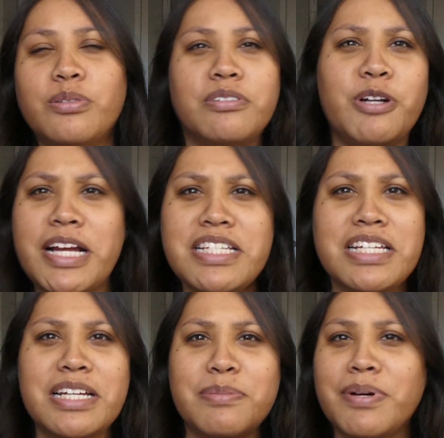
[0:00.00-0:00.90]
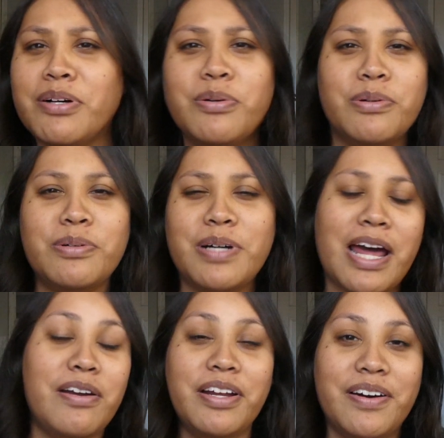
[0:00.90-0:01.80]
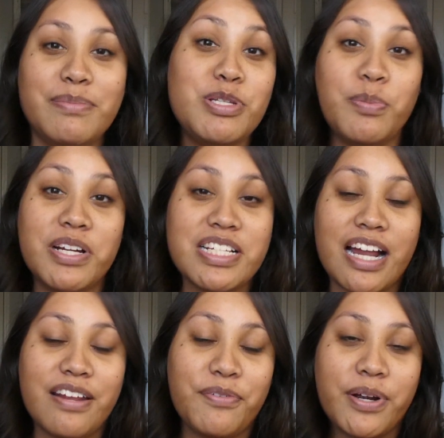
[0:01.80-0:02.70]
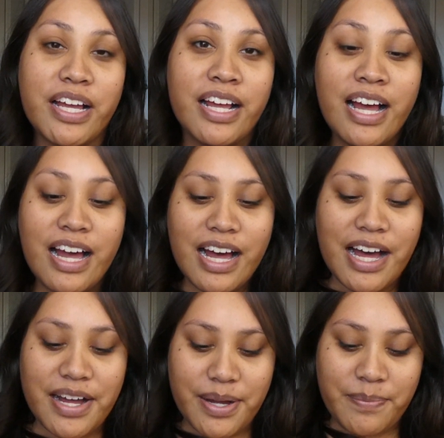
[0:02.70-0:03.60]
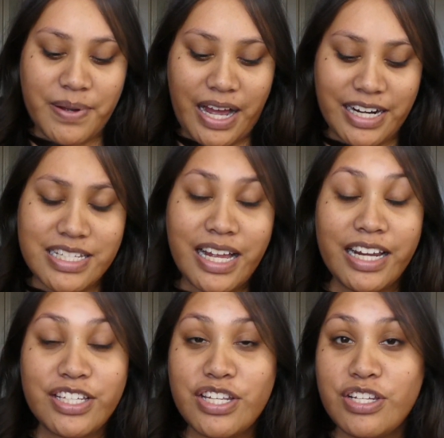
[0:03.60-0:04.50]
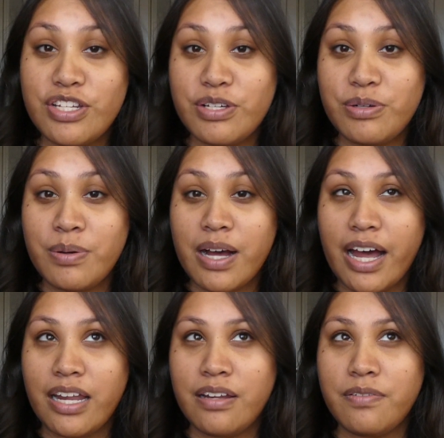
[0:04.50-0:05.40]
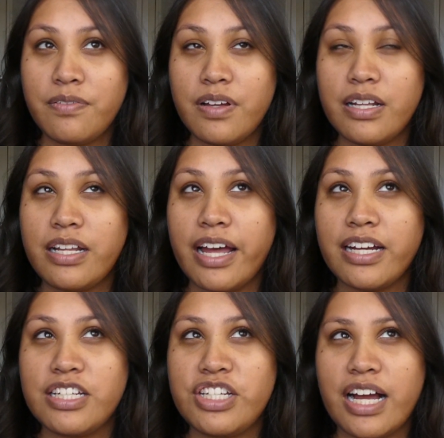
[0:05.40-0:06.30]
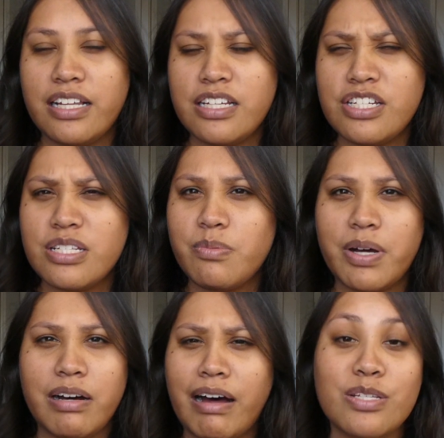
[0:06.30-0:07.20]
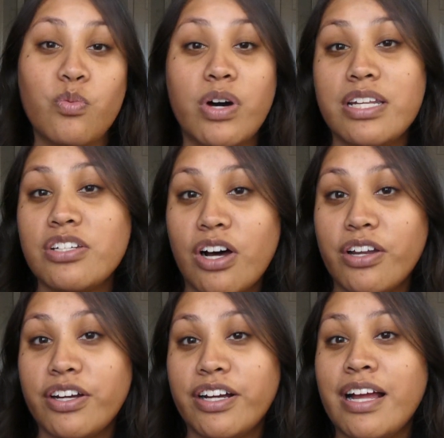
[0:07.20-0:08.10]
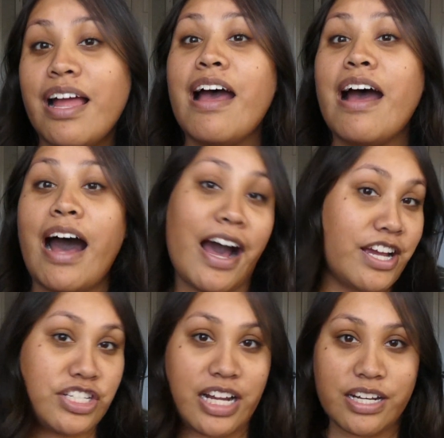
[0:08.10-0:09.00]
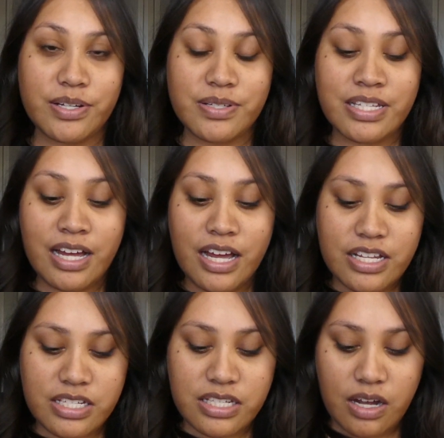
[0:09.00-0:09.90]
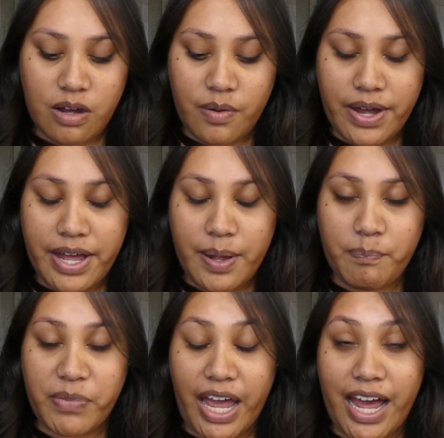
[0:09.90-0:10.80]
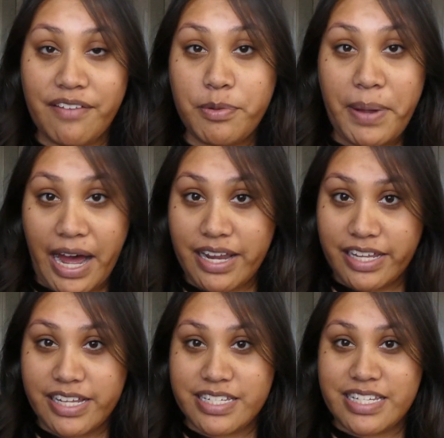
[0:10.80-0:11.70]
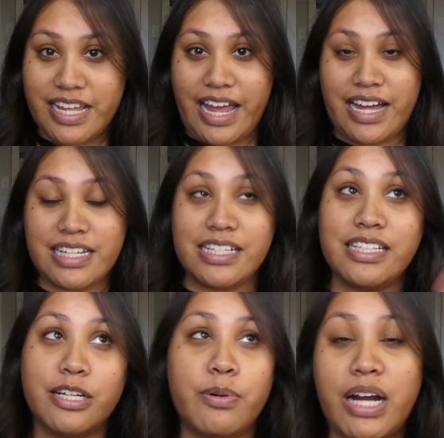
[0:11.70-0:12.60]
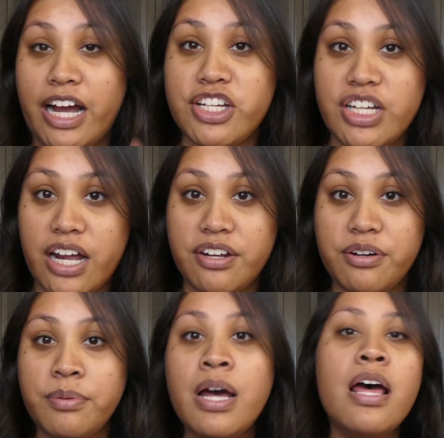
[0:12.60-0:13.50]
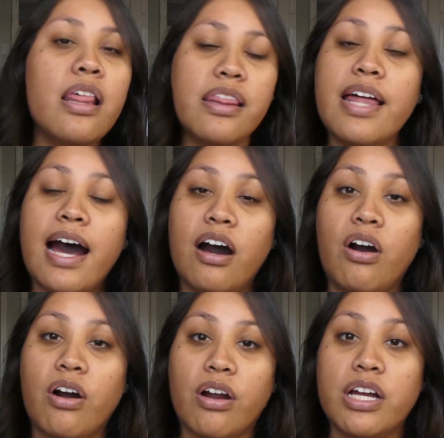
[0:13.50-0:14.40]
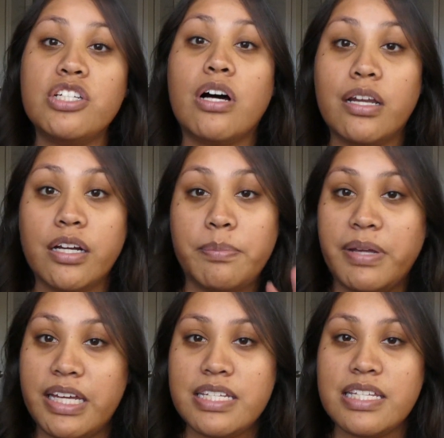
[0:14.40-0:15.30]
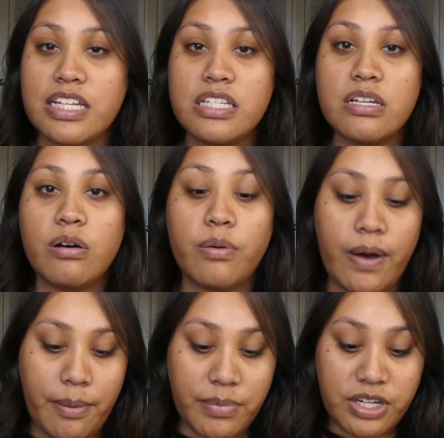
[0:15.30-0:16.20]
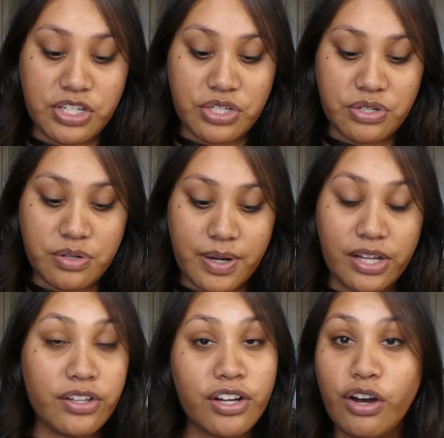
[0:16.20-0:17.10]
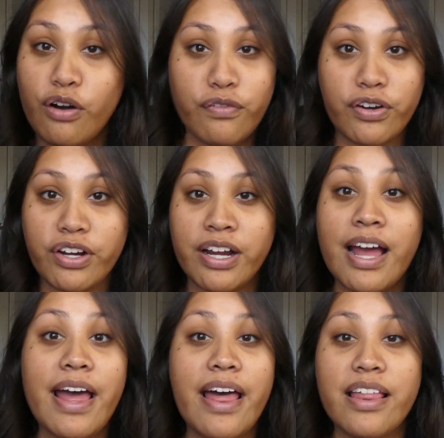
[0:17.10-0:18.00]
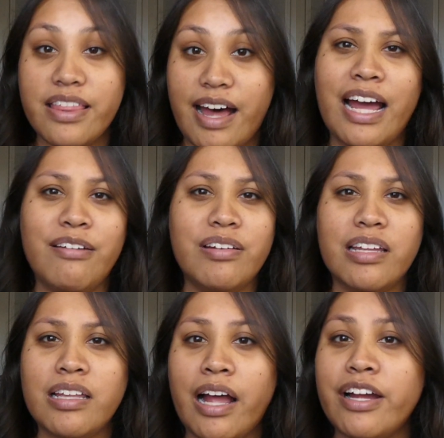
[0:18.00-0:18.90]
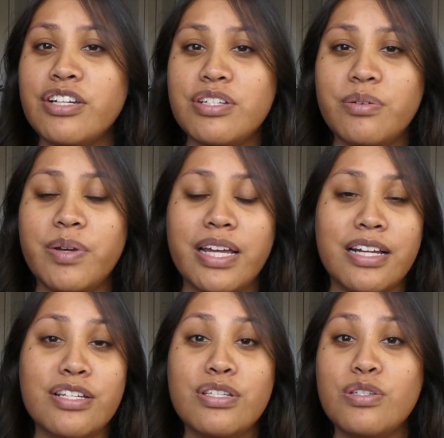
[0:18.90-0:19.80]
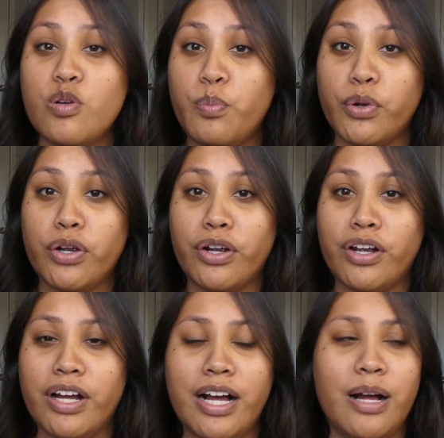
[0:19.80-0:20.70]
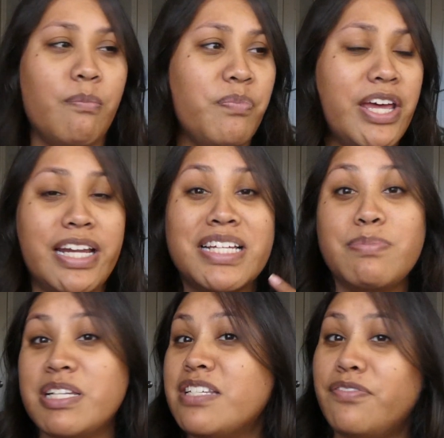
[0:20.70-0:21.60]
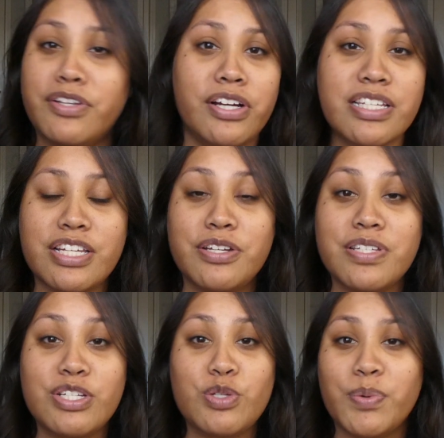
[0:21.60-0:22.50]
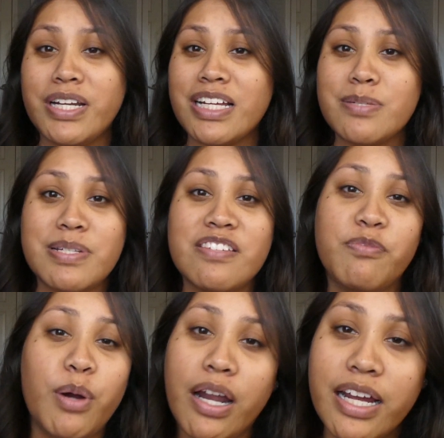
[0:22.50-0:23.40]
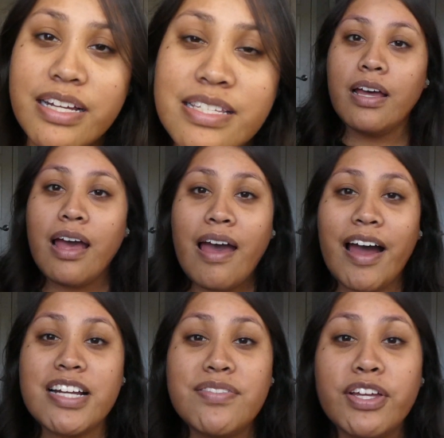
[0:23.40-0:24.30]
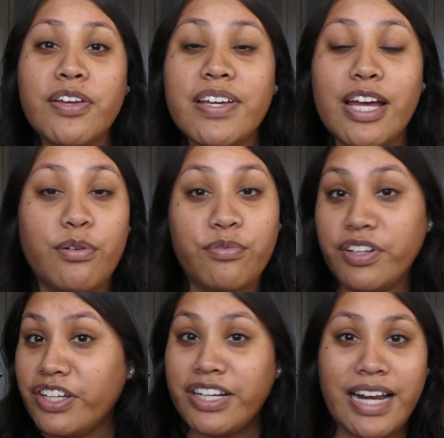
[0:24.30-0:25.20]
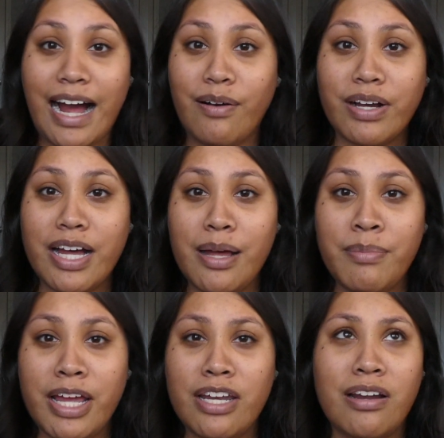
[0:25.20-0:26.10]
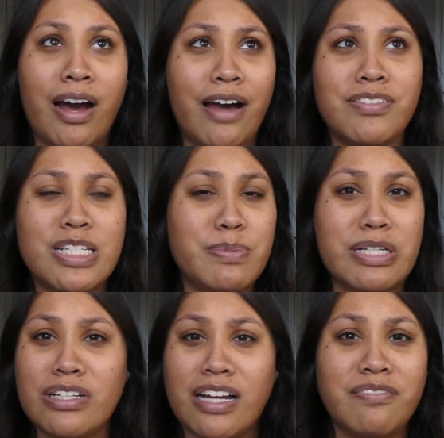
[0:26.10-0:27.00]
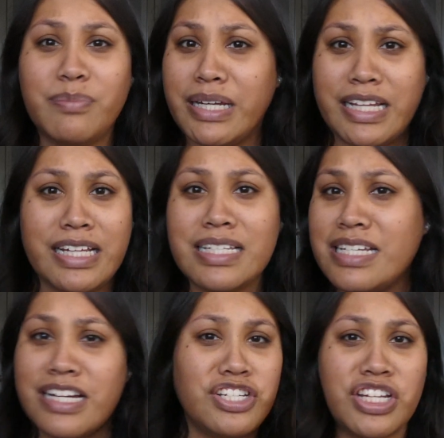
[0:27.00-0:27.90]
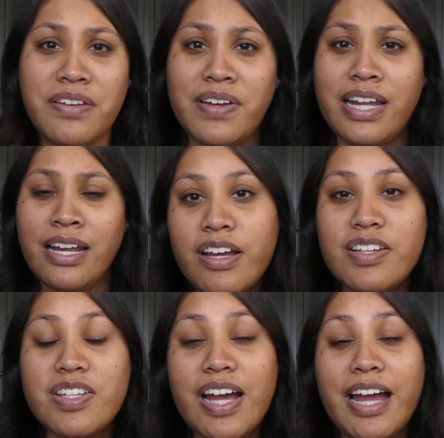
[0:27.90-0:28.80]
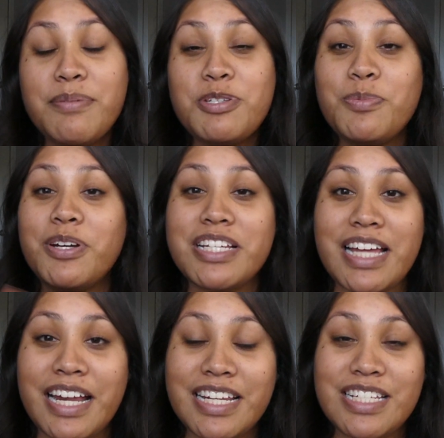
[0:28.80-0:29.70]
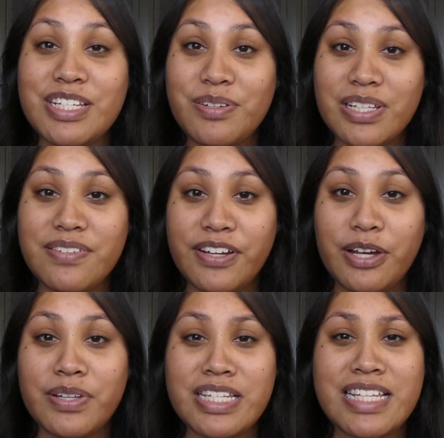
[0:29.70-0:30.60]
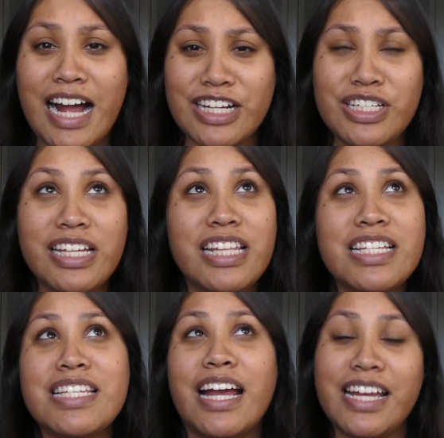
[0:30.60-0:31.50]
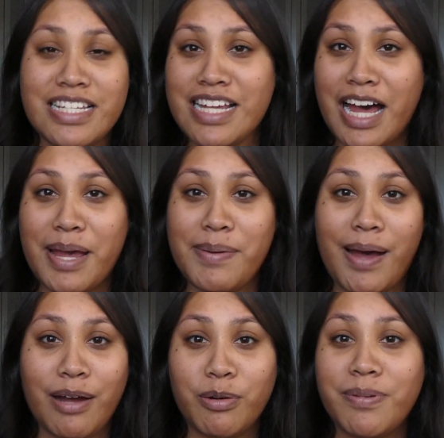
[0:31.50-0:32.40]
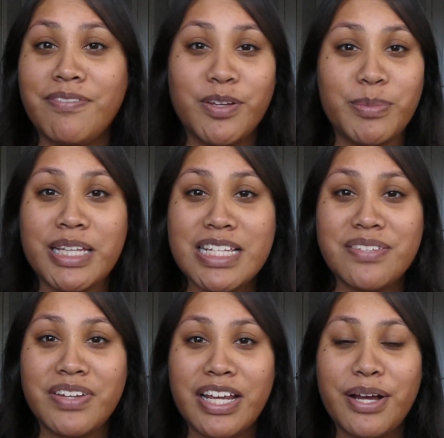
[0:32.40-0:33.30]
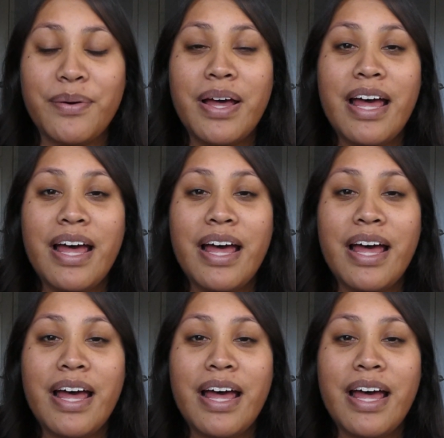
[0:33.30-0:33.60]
crazy but cool. I don't know, I'm super excited for it. I decided to do kind of like a challenge as well. It's $1 eyeshadows. So I have a palette and a liquid eyeshadow that are $1 a piece, and so I'm gonna do a look over that I really like doing super inexpensive looks and using super inexpensive products. I just feel like you can get a really good outcome and not have to spend a lot of money to achieve it. So yeah, I am super excited to do this video. This is actually the second time I will be filming this video.